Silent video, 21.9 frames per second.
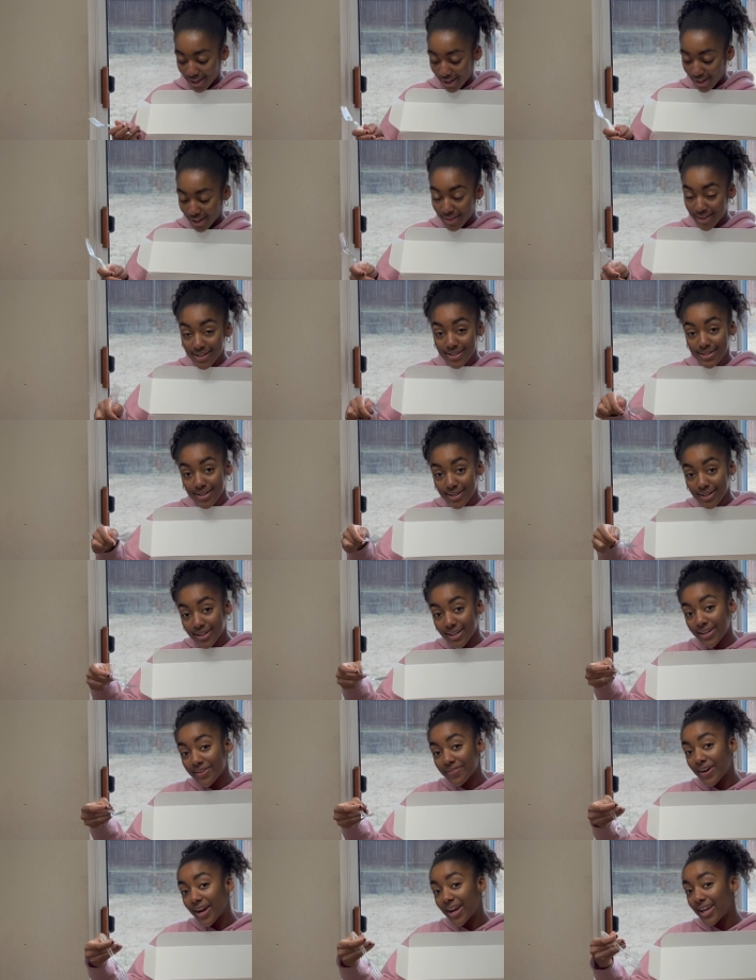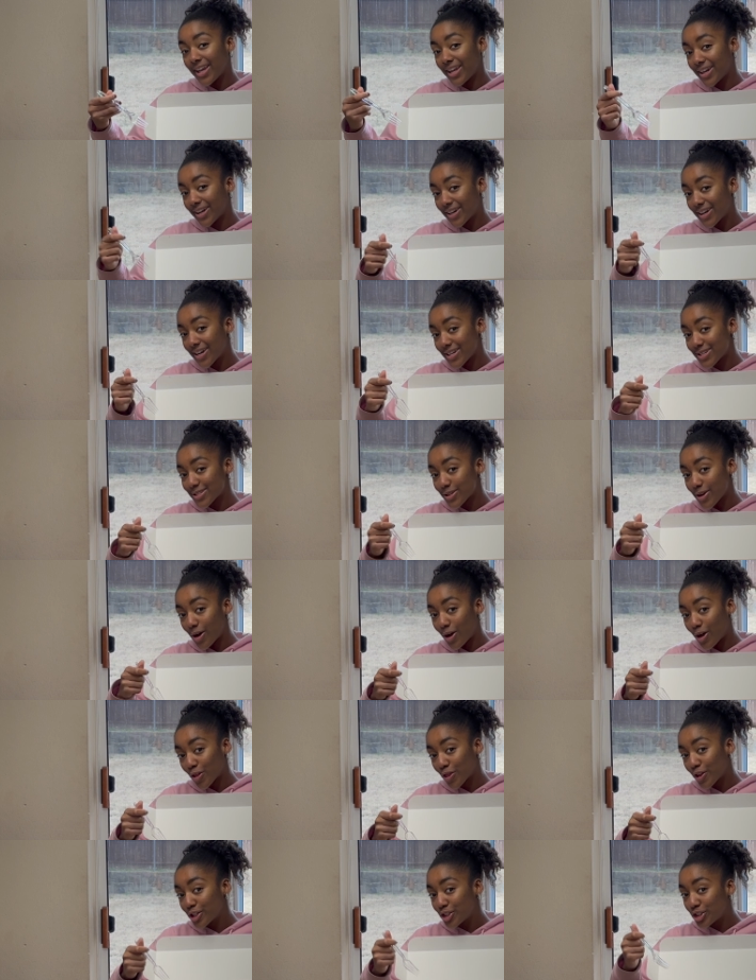And this cookie right here is
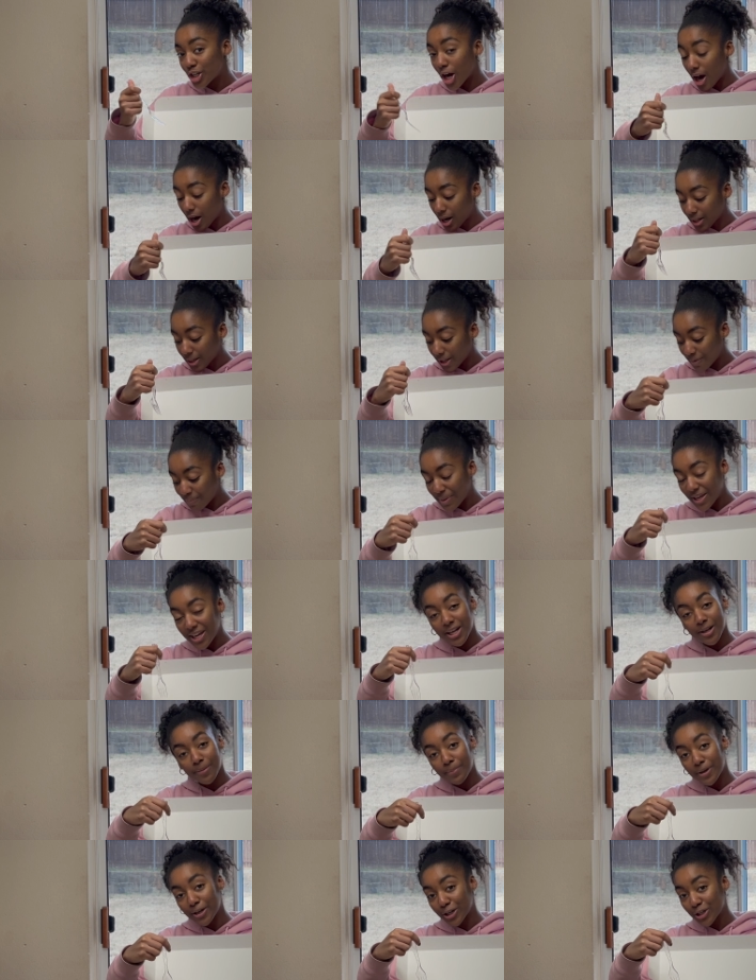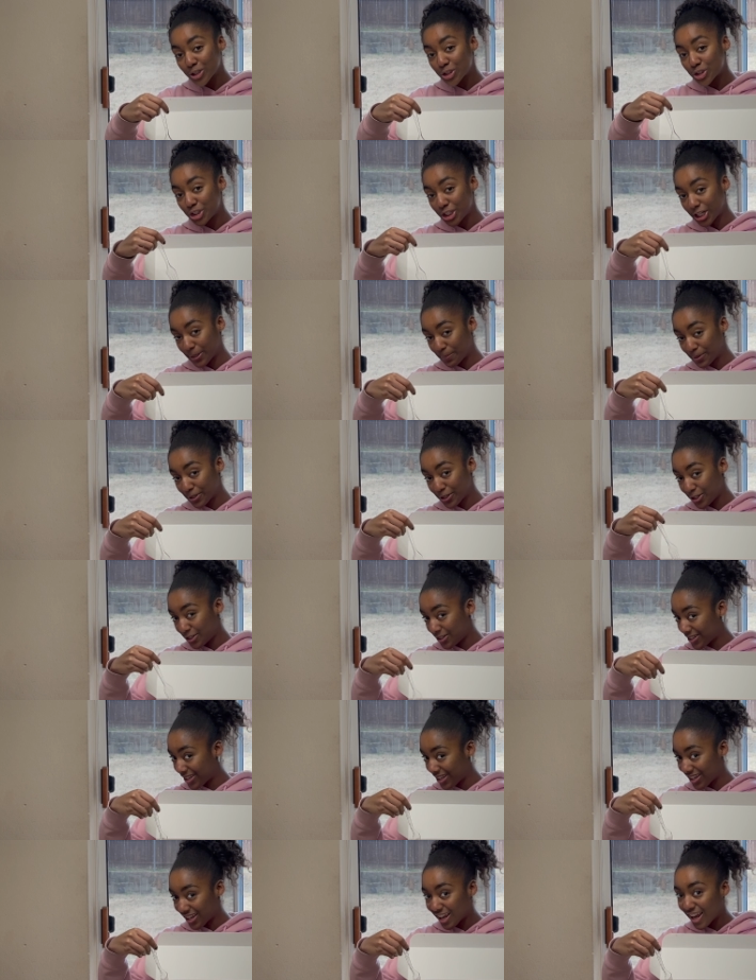called the chocolate peanut butter chip,
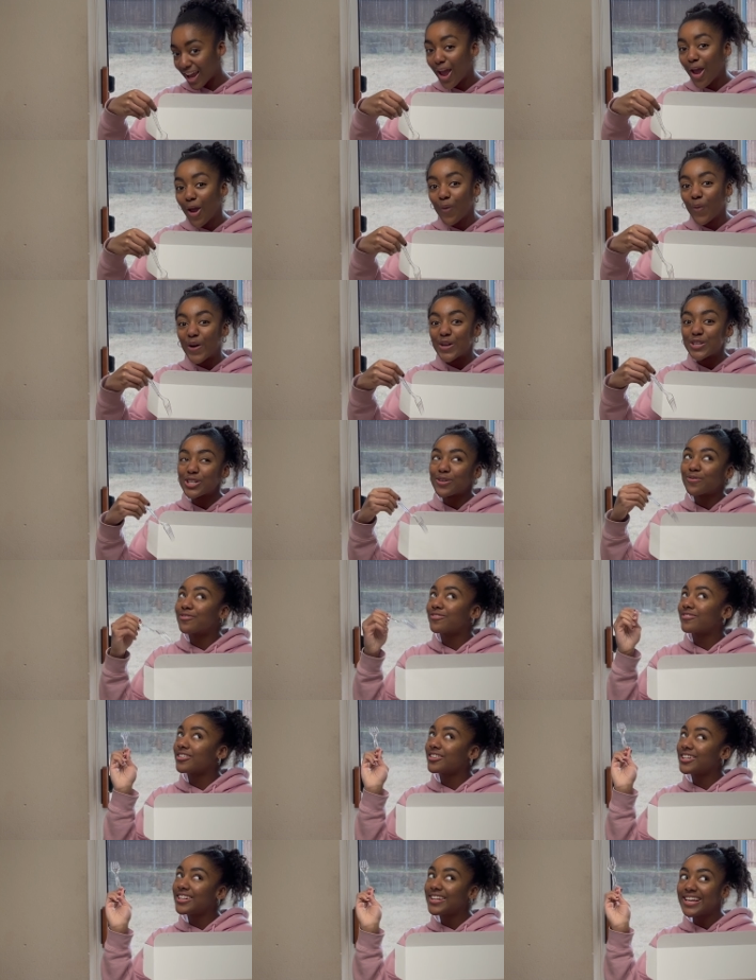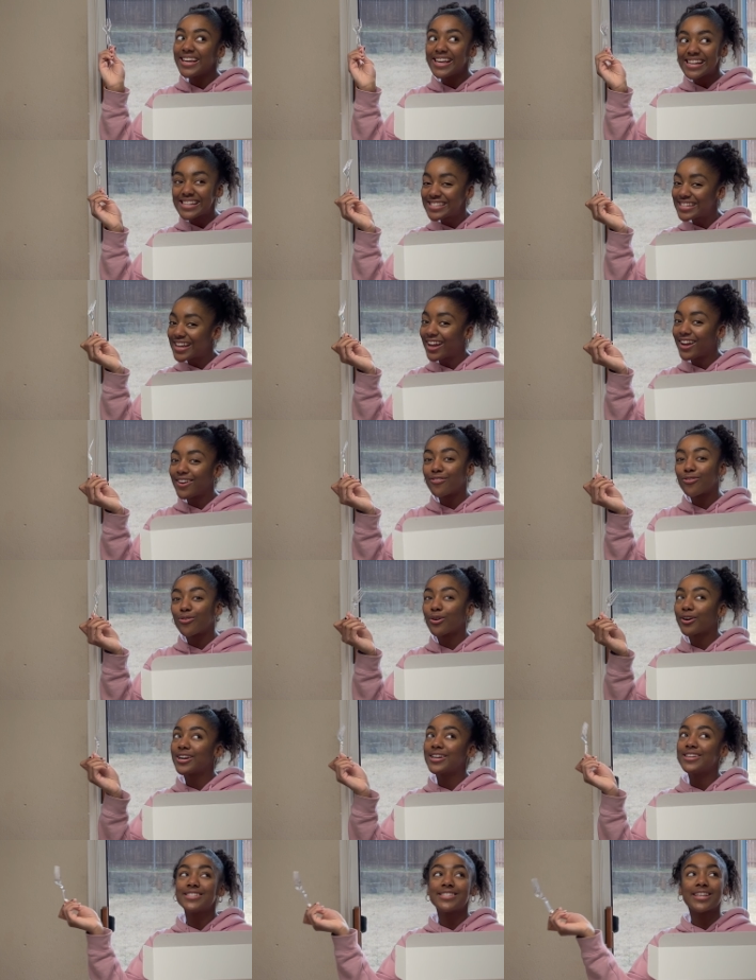which I'm really excited for,
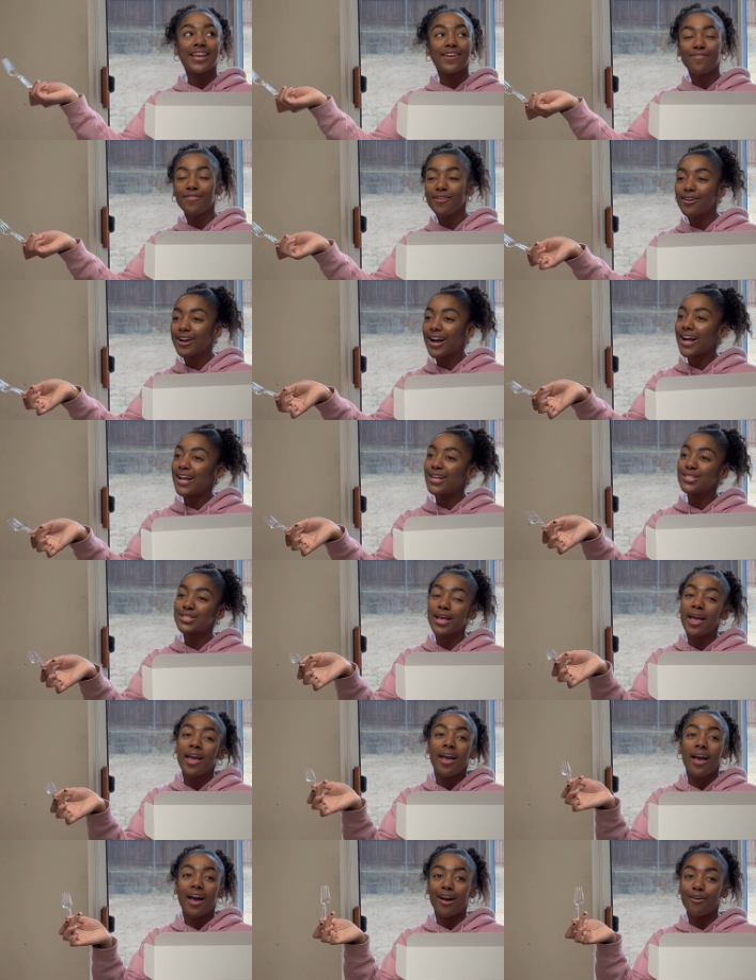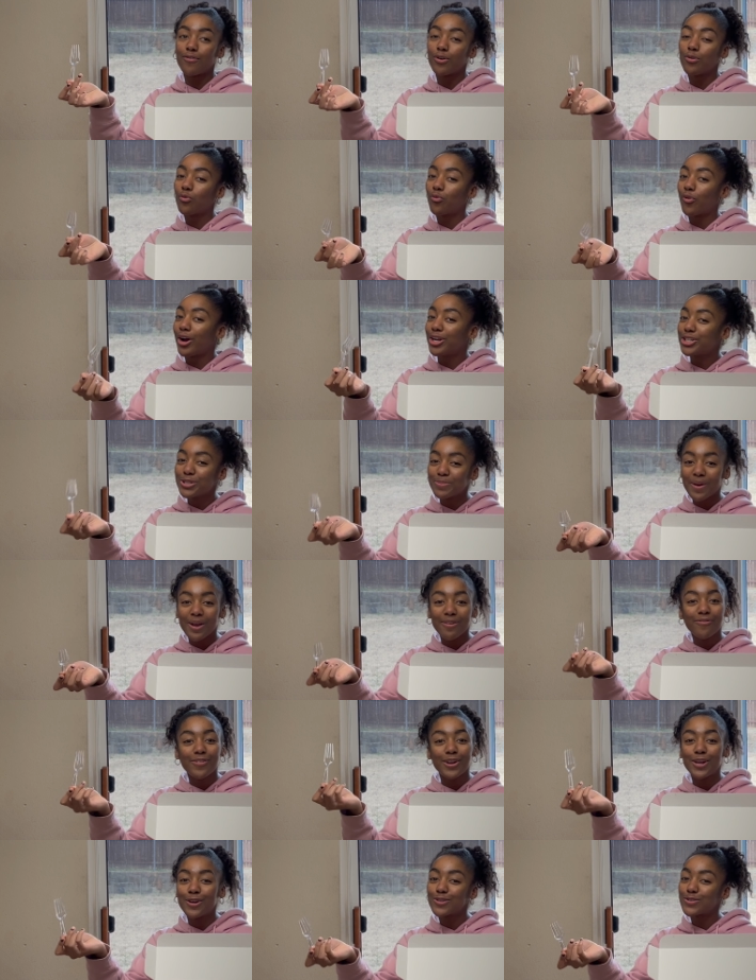because if you guys have been watching my
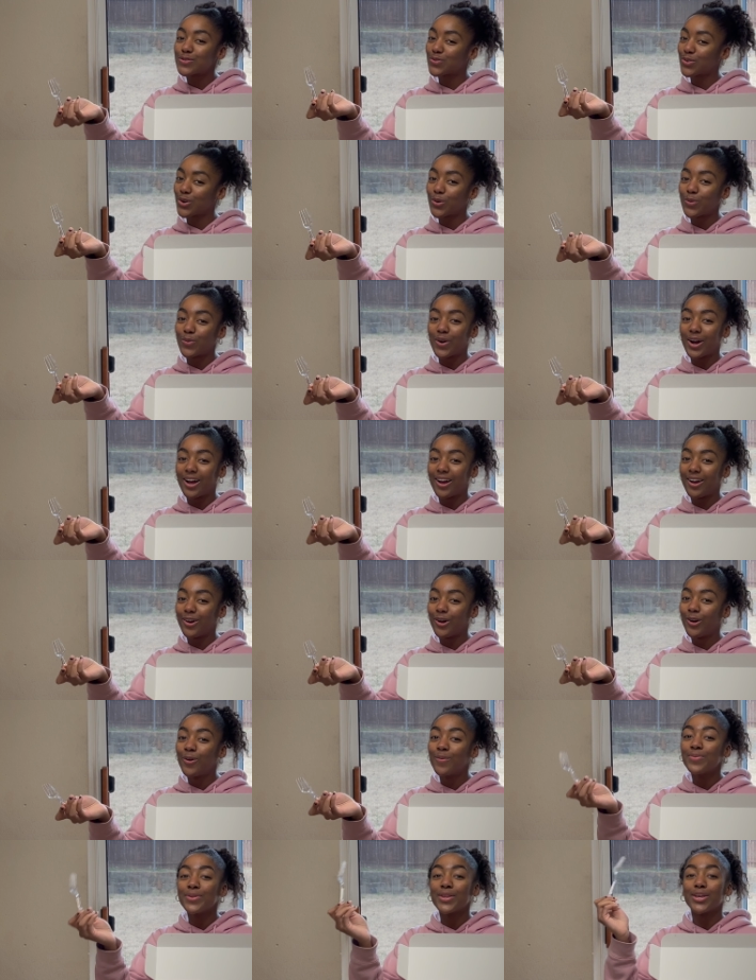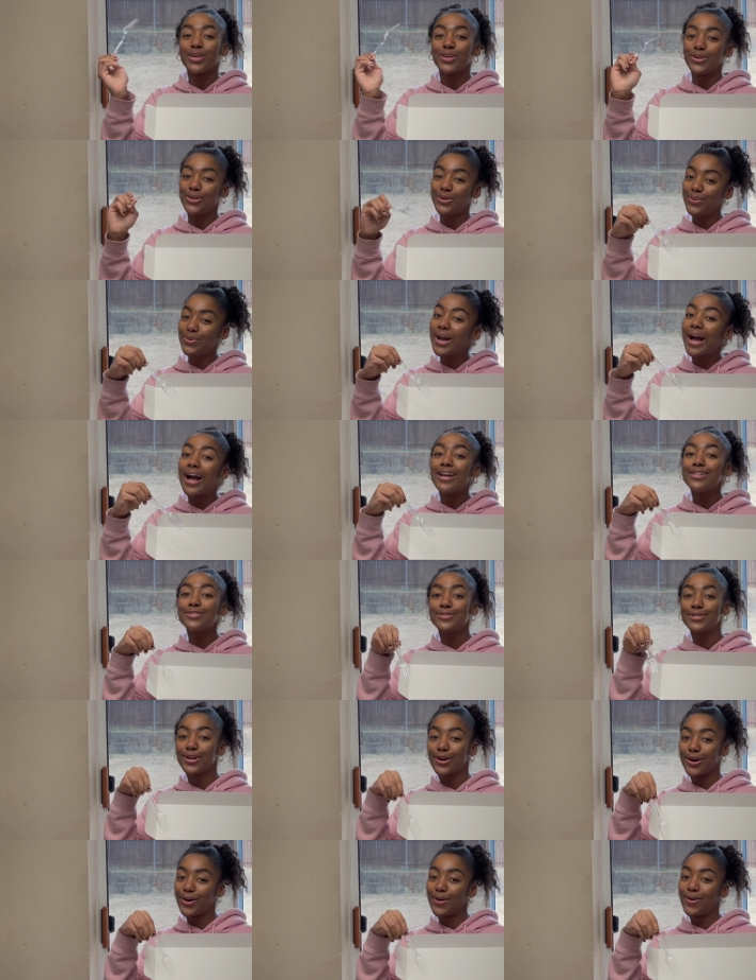videos for a while, you guys
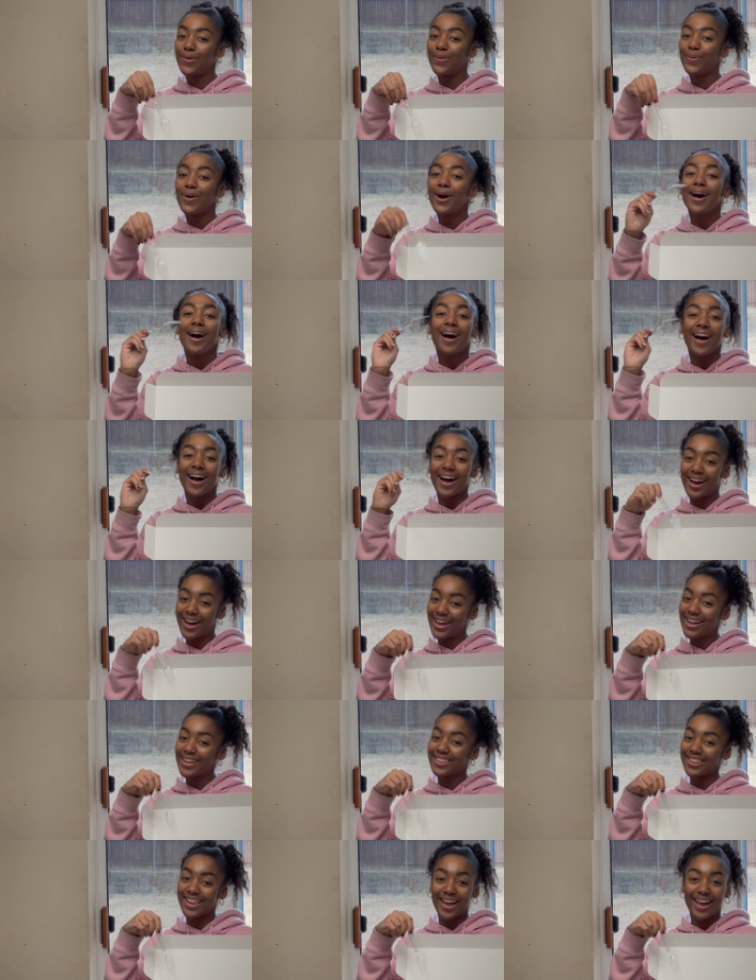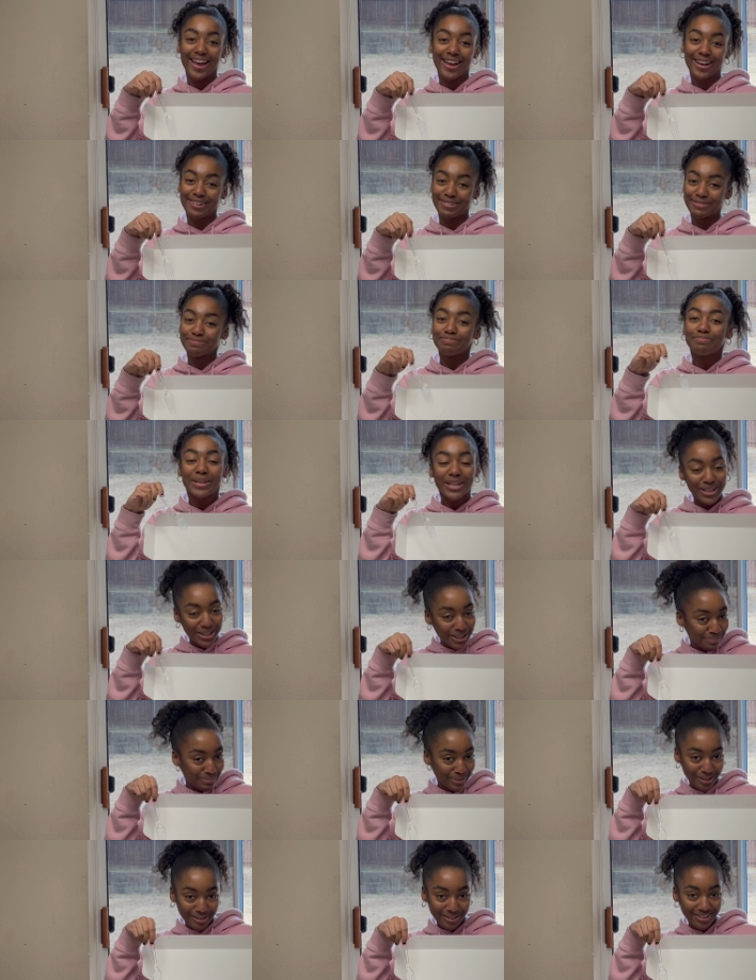know I like peanut
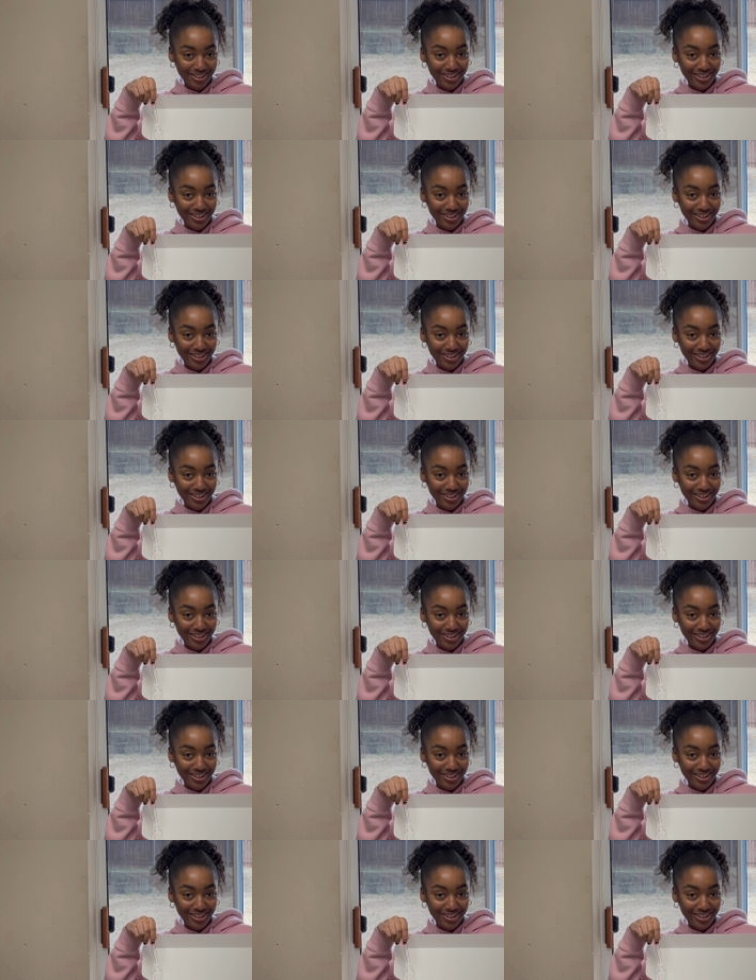butter.